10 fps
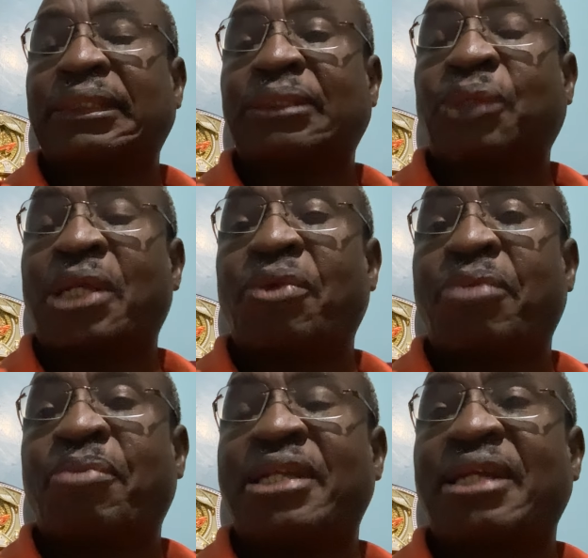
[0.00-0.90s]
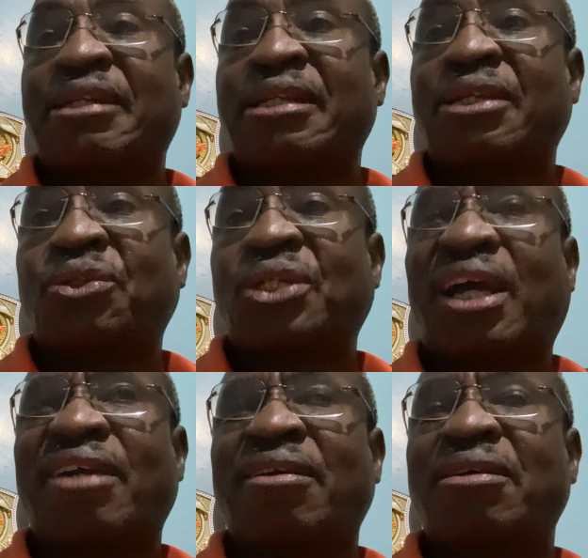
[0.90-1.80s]
when we met at
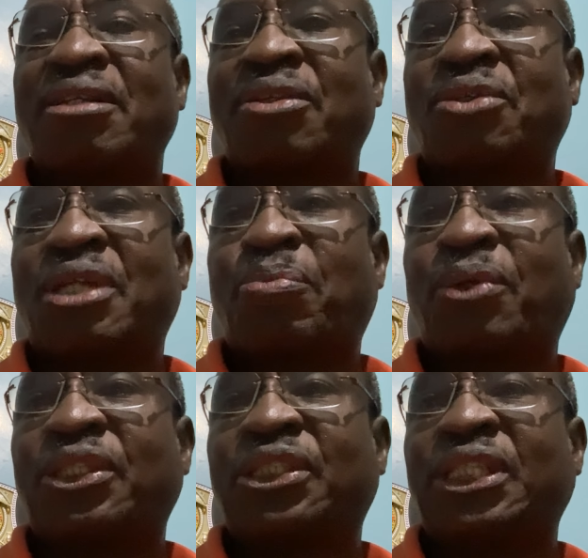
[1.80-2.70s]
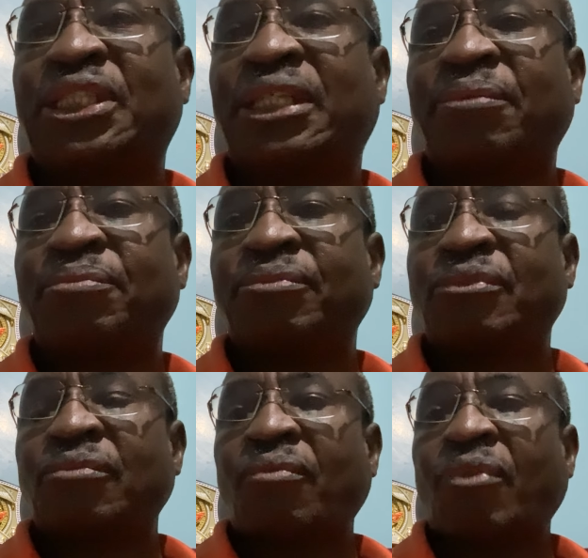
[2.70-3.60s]
Riruta Police Station,
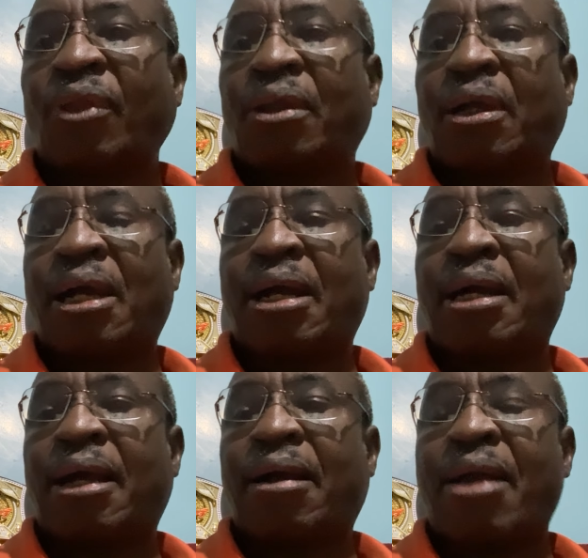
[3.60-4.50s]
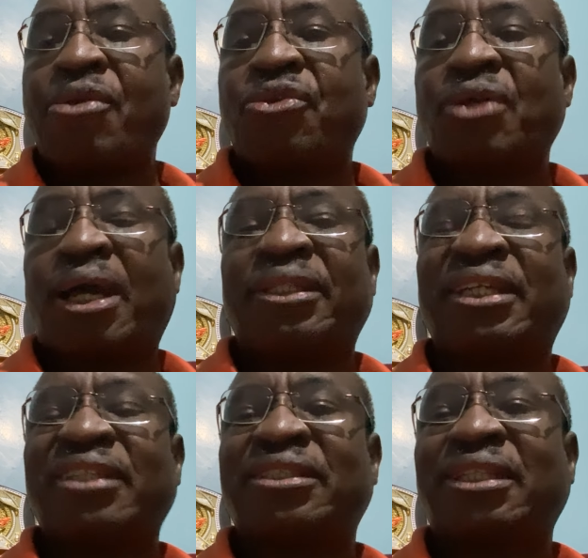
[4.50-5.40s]
I
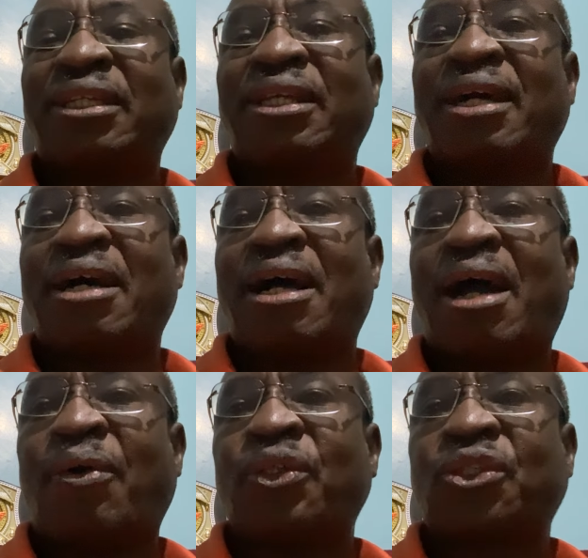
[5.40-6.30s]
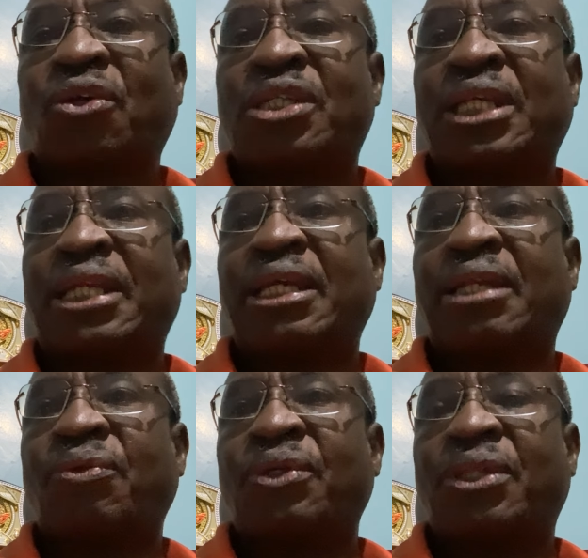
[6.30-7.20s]
just said I was
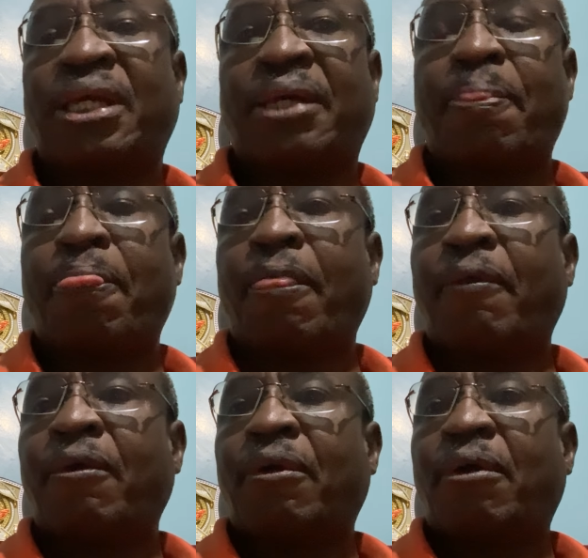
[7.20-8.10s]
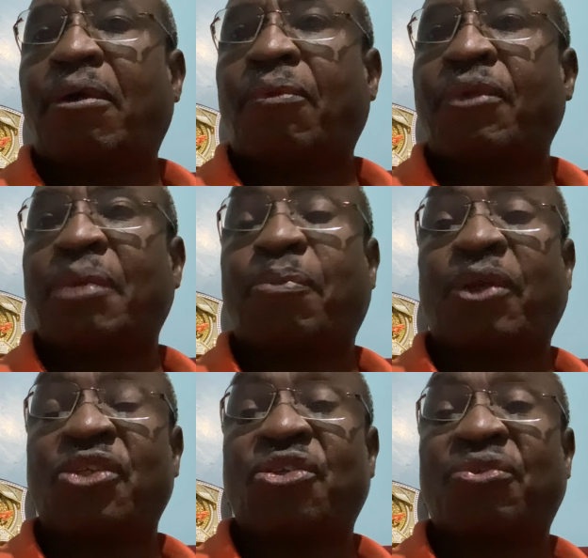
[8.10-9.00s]
contented with the
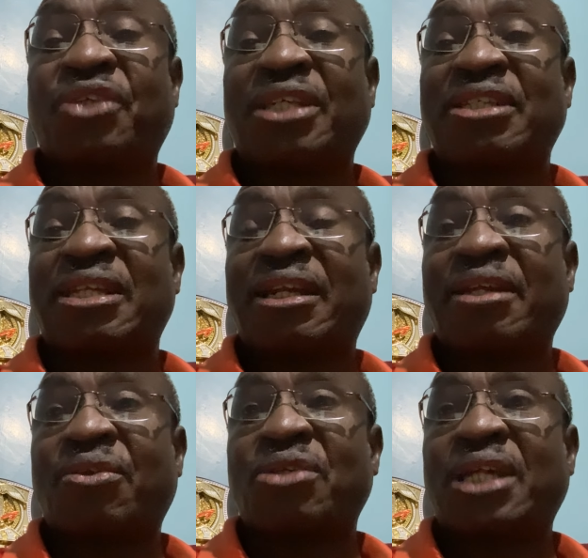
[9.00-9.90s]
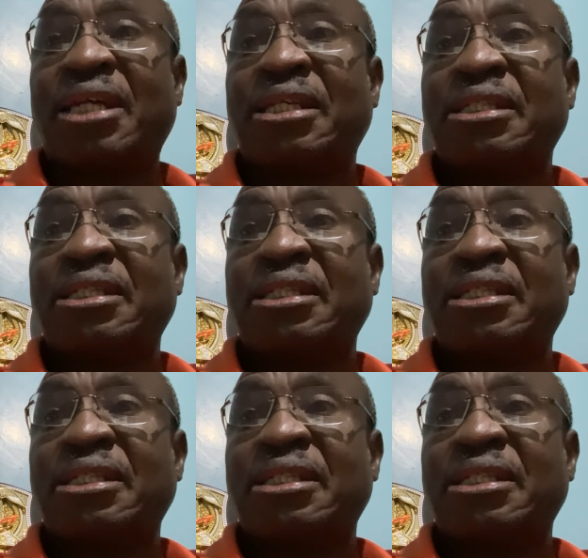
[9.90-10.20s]
police officers in Riruta,